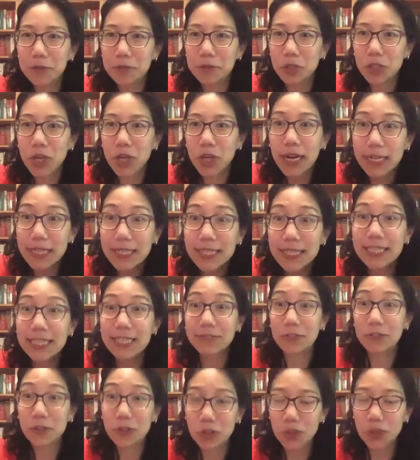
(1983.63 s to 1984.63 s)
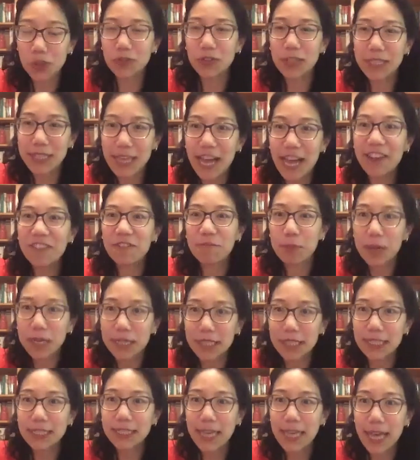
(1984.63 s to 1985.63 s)
Chinese civil servants, I've
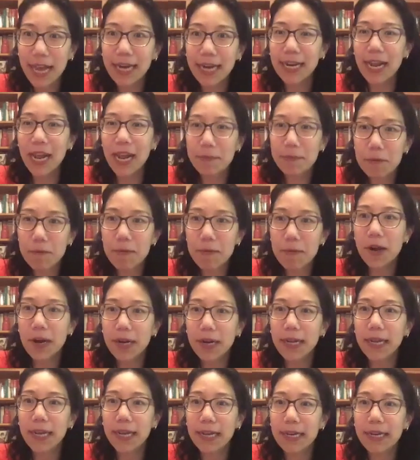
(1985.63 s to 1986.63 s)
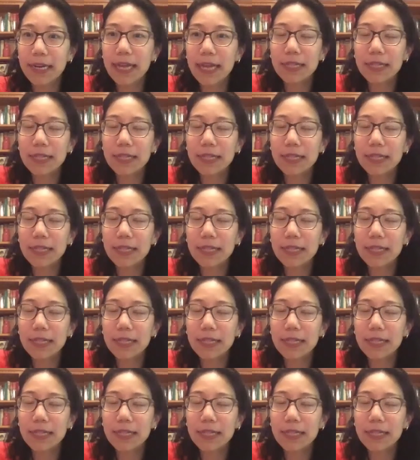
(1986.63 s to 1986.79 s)
picked a side. I'm American.